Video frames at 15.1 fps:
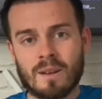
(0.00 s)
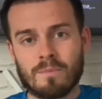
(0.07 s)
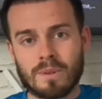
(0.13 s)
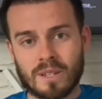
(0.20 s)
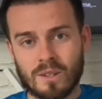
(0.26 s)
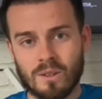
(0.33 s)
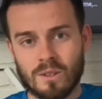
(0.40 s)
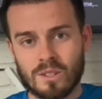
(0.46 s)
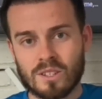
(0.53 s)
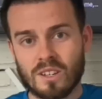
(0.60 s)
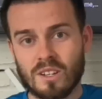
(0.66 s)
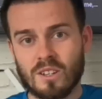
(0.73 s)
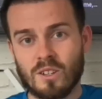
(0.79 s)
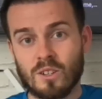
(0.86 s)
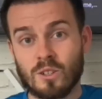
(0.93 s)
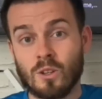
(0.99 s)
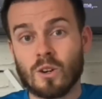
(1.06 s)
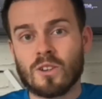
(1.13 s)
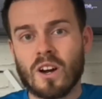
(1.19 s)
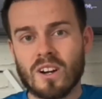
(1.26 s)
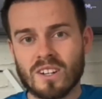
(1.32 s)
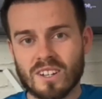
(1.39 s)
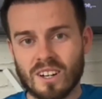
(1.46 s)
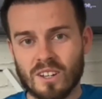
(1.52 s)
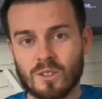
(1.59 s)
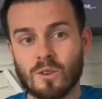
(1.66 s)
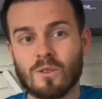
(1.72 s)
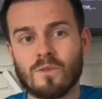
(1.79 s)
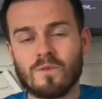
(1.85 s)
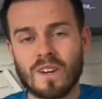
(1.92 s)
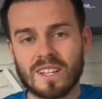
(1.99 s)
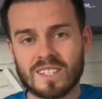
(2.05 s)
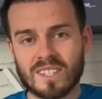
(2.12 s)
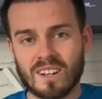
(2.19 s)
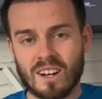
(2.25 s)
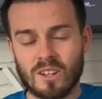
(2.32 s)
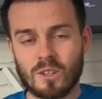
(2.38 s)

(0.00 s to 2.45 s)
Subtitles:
because you're younger, you're fitter,